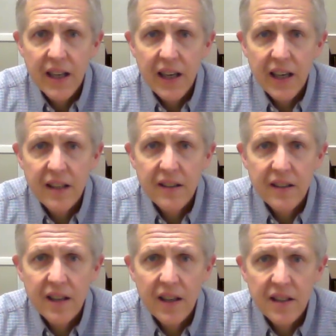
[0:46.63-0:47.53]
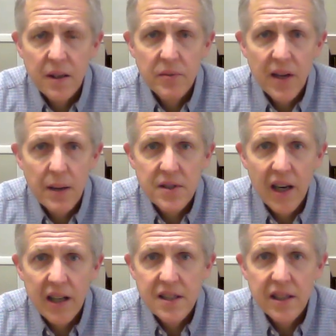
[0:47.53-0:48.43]
And sometimes,
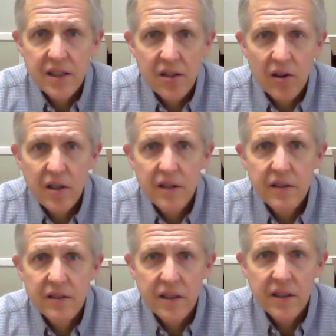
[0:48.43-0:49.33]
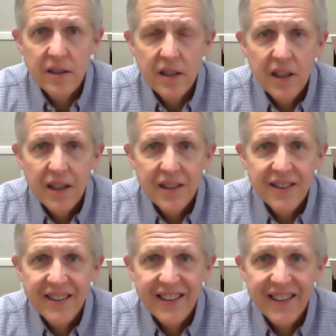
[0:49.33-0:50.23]
honestly, it's hard to
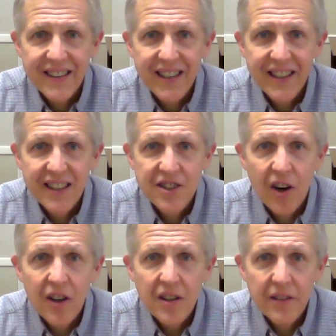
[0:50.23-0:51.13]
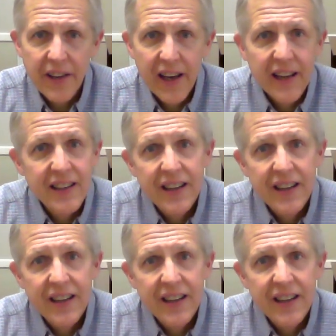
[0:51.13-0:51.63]
engage all of that.